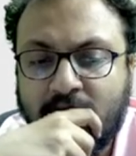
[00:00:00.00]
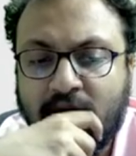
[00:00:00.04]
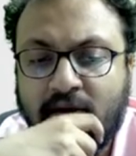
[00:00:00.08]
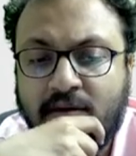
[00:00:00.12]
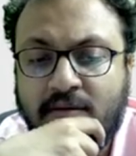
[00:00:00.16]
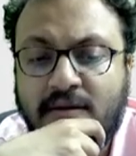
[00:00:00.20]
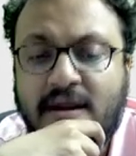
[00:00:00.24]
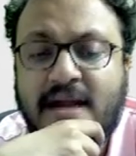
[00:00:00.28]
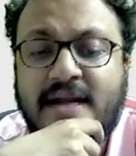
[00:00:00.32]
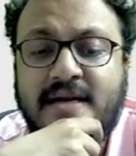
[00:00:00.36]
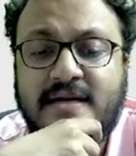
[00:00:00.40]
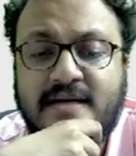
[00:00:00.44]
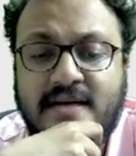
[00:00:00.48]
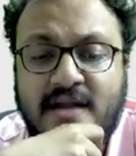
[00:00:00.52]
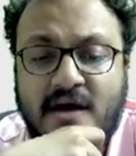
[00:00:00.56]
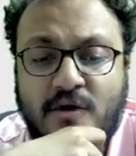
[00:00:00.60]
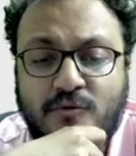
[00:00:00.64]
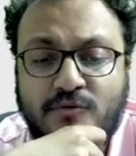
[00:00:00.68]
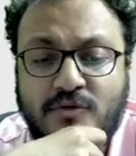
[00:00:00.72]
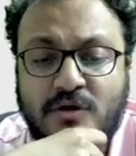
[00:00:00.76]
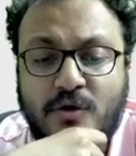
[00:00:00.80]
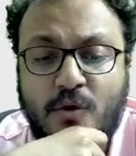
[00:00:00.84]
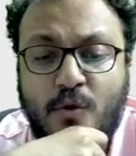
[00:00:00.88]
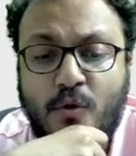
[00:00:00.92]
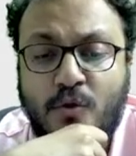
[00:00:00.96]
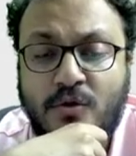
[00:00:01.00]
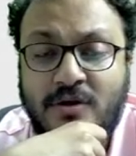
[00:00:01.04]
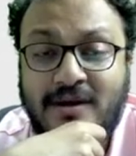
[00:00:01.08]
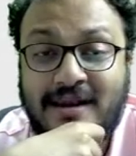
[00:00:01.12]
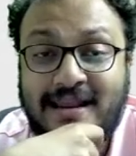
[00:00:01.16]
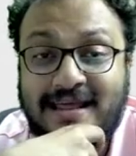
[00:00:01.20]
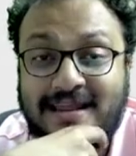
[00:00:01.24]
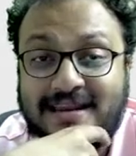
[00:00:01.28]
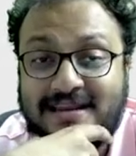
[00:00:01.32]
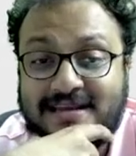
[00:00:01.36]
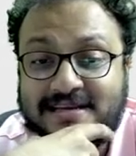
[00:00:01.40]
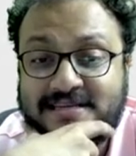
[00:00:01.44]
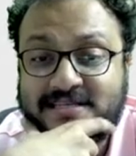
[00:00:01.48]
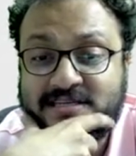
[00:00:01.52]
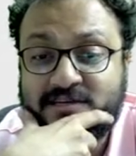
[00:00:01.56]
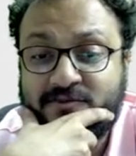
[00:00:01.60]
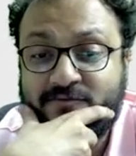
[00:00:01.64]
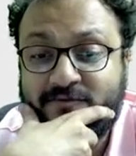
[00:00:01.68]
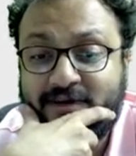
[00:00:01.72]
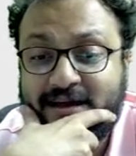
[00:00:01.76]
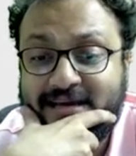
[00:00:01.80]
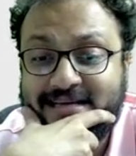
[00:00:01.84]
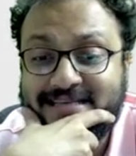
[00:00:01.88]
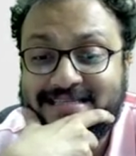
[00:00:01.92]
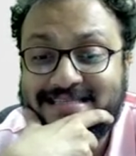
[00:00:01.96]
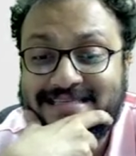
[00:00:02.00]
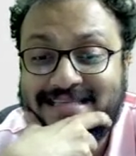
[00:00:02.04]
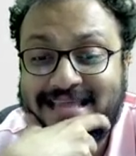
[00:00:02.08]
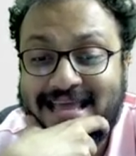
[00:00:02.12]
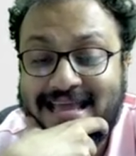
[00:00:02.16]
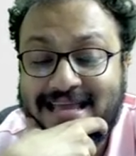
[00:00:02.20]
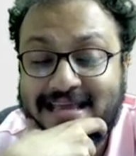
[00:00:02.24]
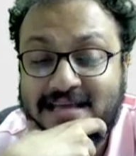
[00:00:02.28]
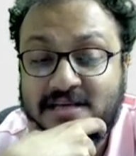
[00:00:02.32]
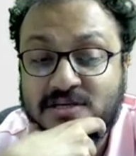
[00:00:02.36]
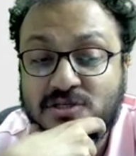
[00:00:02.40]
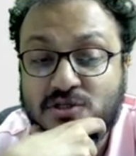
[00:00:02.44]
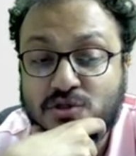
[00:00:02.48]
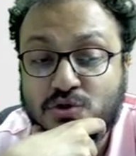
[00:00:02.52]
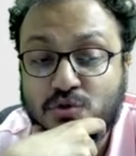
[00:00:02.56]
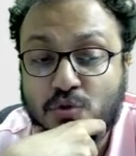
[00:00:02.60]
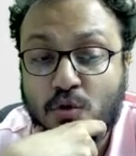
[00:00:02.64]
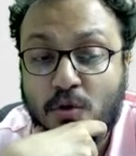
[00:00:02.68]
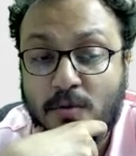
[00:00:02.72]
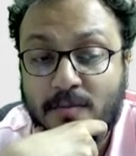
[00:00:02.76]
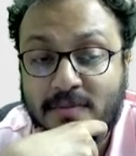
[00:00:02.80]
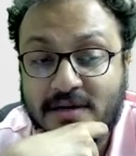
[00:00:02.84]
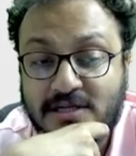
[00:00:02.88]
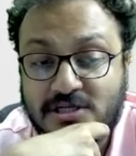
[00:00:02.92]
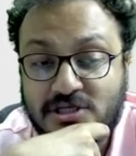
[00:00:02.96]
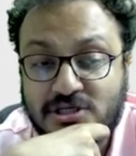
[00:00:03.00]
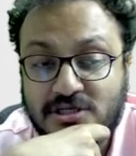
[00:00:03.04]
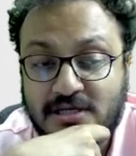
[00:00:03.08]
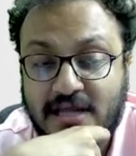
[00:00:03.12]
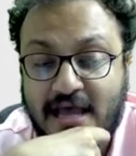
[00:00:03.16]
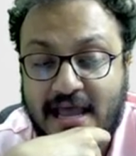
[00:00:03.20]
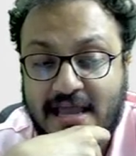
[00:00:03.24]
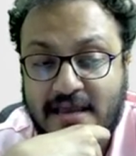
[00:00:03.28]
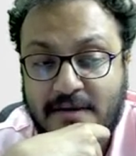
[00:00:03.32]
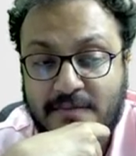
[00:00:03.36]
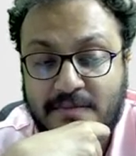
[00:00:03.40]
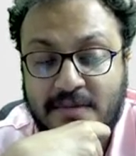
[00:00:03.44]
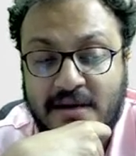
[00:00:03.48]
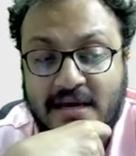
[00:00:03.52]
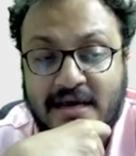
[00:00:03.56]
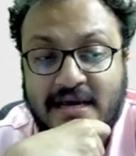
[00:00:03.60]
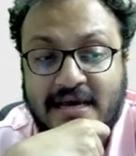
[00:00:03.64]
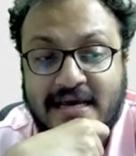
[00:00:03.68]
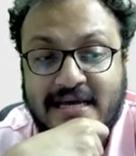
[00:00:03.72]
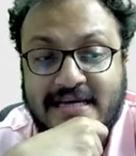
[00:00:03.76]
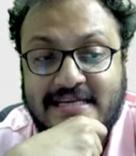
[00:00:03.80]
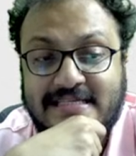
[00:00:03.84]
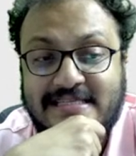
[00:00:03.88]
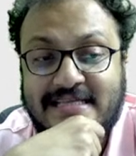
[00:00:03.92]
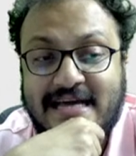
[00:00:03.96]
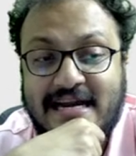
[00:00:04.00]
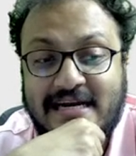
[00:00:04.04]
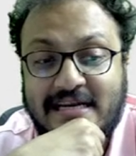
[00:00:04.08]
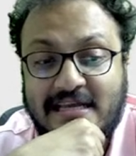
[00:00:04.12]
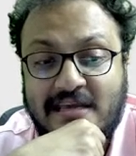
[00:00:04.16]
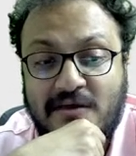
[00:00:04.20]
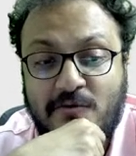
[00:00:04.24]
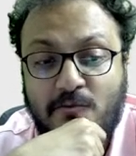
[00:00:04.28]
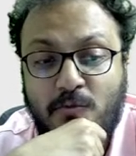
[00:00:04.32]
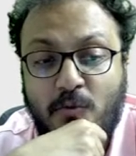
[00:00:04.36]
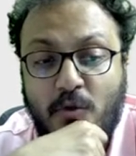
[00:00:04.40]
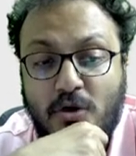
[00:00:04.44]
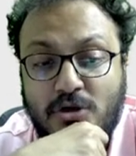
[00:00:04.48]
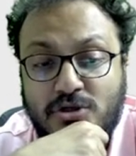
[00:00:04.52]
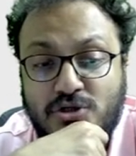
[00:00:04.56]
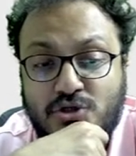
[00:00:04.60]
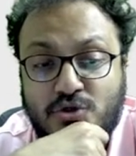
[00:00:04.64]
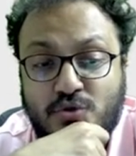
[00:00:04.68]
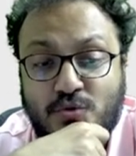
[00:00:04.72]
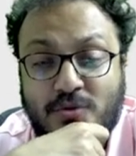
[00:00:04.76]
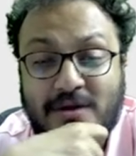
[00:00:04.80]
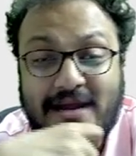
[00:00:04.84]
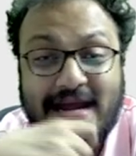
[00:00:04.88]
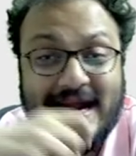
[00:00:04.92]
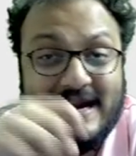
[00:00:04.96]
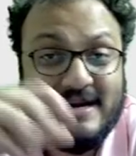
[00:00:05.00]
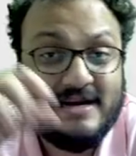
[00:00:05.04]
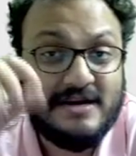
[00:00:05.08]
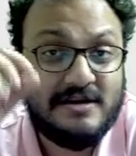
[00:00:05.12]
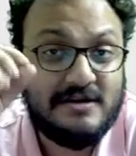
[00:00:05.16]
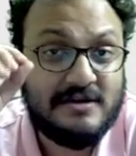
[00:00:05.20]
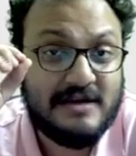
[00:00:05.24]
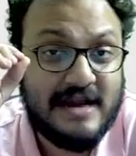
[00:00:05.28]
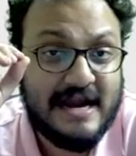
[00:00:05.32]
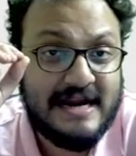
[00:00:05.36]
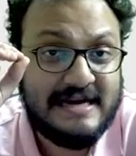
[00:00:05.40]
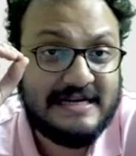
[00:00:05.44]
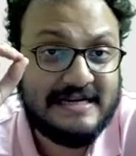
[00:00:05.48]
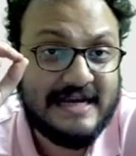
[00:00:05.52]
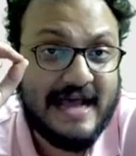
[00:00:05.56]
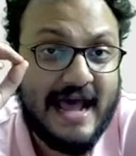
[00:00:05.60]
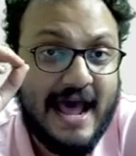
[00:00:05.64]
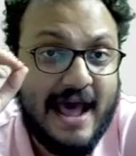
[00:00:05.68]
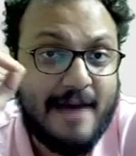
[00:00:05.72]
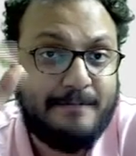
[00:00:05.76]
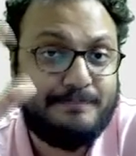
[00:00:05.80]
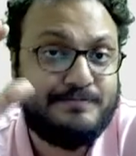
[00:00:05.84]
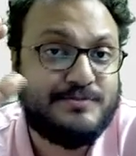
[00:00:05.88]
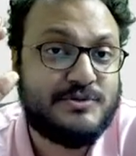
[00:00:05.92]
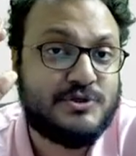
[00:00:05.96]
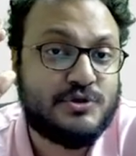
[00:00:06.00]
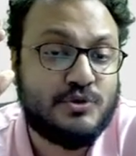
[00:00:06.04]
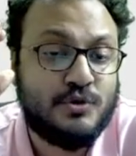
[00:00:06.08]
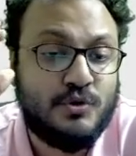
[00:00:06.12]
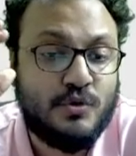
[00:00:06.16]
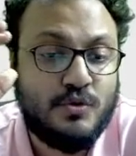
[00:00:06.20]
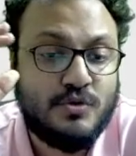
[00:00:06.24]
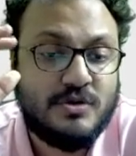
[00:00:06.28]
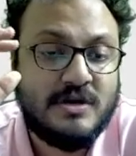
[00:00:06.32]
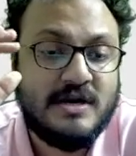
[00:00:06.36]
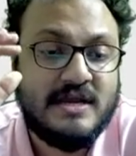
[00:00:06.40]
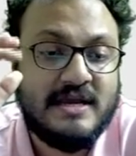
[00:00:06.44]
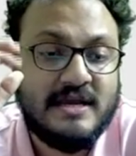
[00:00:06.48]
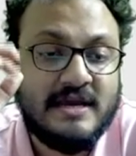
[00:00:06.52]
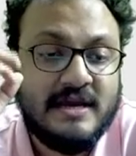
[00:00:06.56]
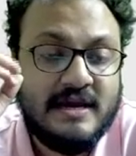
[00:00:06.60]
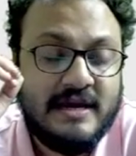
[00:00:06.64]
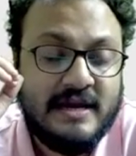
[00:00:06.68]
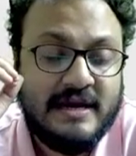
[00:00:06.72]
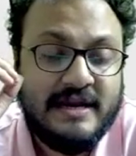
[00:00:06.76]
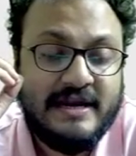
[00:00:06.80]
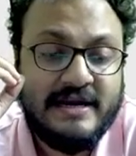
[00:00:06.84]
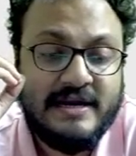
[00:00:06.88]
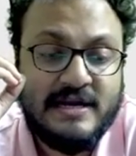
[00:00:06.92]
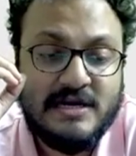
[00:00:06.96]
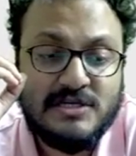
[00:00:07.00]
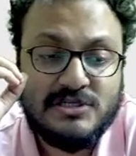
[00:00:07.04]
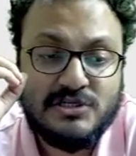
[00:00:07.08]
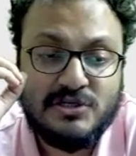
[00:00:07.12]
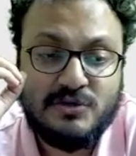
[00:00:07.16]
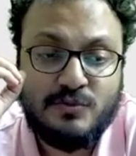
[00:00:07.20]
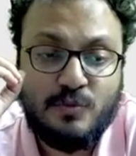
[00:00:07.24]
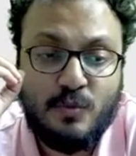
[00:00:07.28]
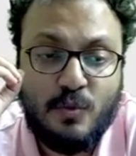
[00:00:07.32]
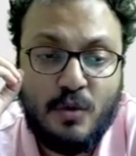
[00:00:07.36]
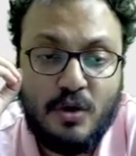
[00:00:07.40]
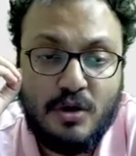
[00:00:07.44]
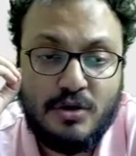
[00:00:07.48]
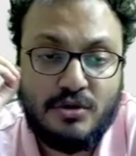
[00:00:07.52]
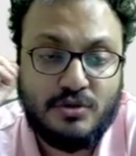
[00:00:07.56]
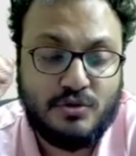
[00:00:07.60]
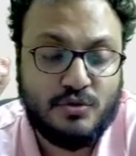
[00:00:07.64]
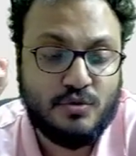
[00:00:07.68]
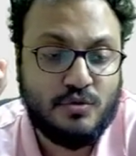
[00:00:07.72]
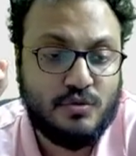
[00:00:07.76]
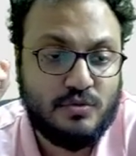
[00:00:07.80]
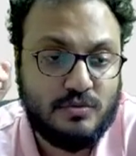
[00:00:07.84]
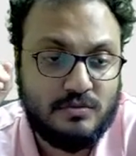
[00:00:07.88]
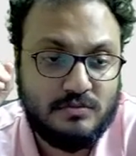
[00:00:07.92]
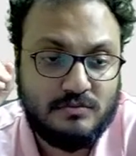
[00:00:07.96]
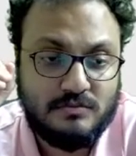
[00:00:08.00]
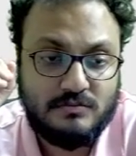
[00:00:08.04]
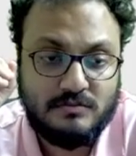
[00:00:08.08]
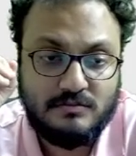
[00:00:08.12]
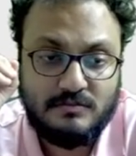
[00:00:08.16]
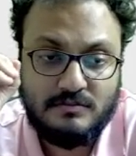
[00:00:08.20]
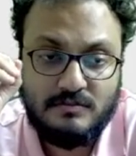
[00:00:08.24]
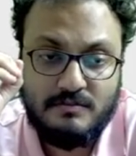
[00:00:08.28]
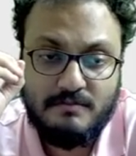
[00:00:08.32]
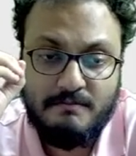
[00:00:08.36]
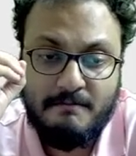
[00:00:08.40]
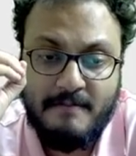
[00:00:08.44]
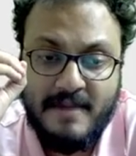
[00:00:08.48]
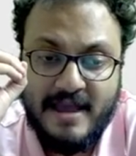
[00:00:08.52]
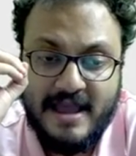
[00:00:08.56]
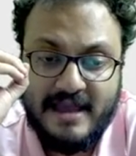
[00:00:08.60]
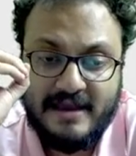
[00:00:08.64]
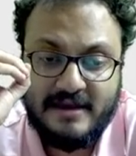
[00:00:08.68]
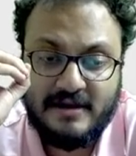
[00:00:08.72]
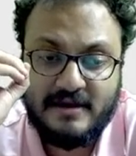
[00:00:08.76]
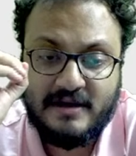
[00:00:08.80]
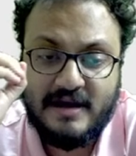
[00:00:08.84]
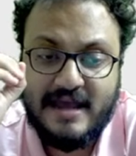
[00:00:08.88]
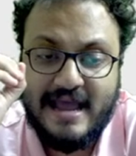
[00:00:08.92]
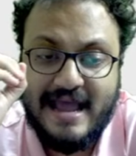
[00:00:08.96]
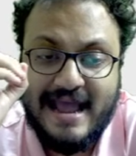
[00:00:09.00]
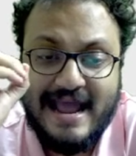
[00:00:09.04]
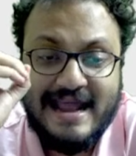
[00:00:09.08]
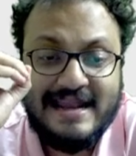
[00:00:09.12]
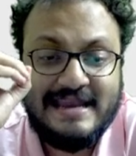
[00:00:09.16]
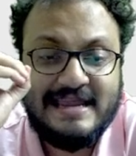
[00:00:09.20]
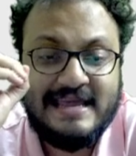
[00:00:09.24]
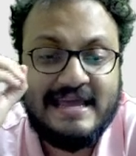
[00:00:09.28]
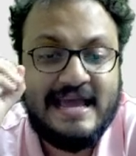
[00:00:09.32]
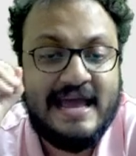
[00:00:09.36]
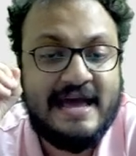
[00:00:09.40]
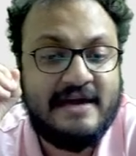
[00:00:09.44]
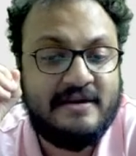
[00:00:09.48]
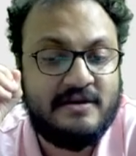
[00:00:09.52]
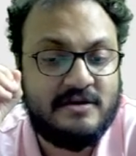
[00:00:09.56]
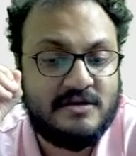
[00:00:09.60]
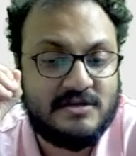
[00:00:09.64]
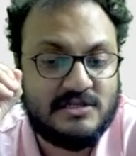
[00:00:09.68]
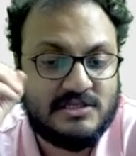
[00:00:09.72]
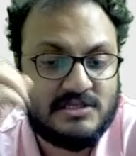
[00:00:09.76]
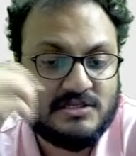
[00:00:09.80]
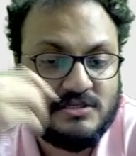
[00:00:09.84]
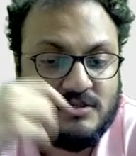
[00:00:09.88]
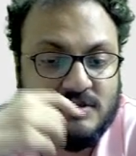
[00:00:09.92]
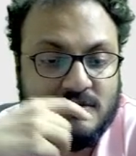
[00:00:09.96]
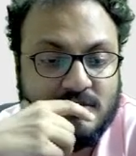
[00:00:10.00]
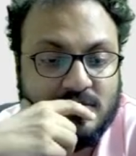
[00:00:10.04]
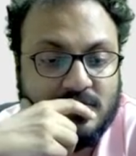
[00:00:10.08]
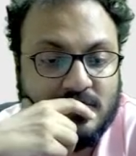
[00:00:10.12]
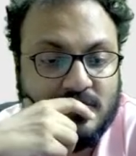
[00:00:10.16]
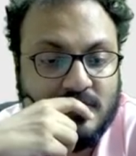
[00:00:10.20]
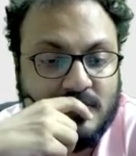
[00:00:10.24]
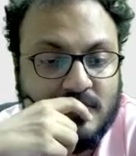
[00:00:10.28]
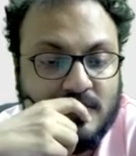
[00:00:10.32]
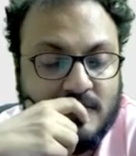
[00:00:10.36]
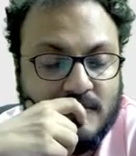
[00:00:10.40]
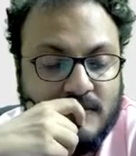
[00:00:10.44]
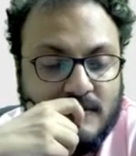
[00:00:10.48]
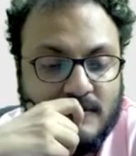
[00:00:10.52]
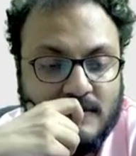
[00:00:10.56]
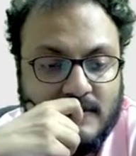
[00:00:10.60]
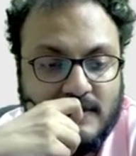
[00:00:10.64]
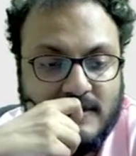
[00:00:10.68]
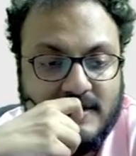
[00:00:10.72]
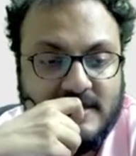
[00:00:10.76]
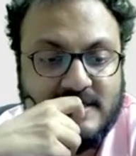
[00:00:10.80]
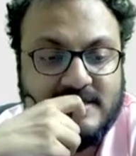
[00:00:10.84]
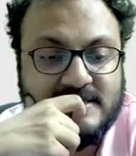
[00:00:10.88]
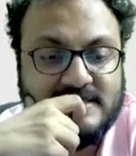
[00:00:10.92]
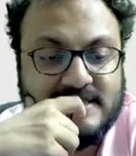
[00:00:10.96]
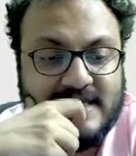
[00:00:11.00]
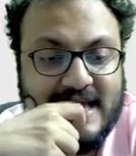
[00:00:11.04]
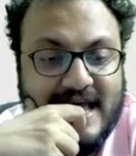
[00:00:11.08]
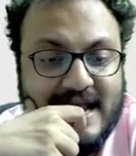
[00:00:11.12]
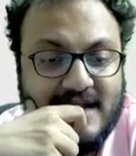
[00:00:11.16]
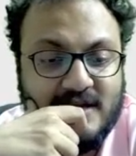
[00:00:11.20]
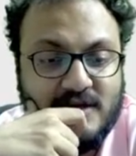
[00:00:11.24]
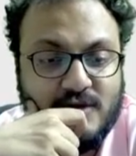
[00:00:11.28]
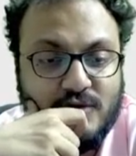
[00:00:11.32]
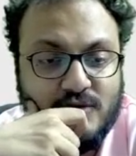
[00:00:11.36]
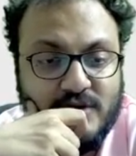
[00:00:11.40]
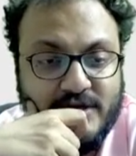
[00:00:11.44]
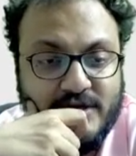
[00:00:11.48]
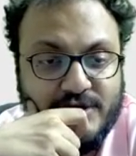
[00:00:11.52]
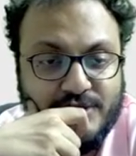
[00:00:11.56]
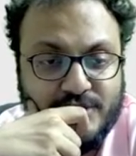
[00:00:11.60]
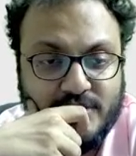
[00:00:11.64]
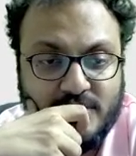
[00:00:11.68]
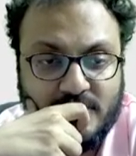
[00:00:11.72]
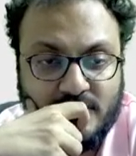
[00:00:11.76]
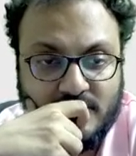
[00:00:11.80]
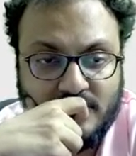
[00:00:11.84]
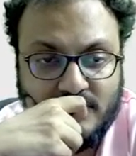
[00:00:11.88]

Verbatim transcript: right now. The only reason why he's taking so much time is that he wants to get it right absolutely. He doesn't want to make any errors in his calculation.